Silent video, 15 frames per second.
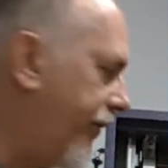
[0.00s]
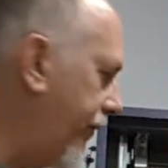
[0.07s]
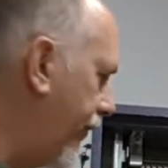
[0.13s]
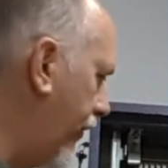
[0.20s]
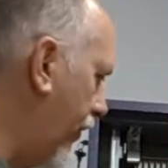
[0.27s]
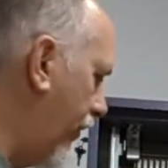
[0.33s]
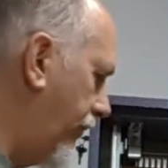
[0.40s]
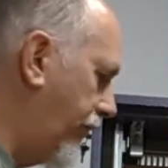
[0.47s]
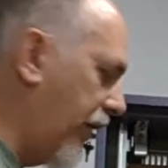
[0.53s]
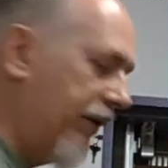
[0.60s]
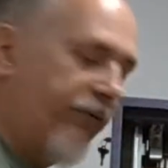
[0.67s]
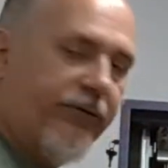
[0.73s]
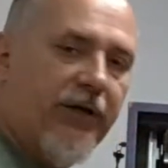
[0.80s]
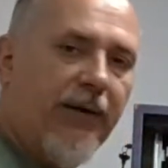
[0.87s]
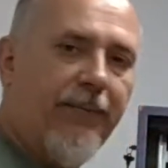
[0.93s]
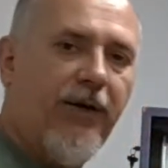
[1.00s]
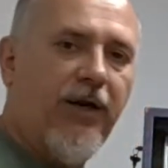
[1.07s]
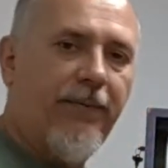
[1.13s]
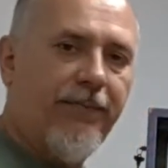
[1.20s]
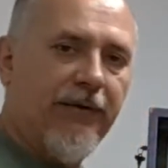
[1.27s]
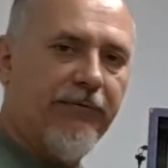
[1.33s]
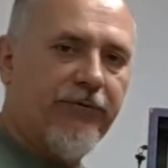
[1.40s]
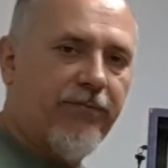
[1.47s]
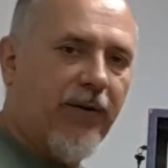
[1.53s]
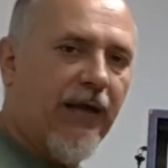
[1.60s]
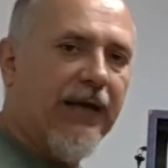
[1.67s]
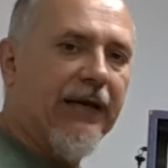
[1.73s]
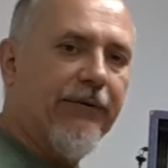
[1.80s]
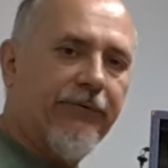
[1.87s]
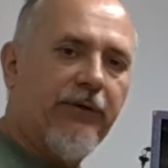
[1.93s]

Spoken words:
it, but it was coming up and it was playing.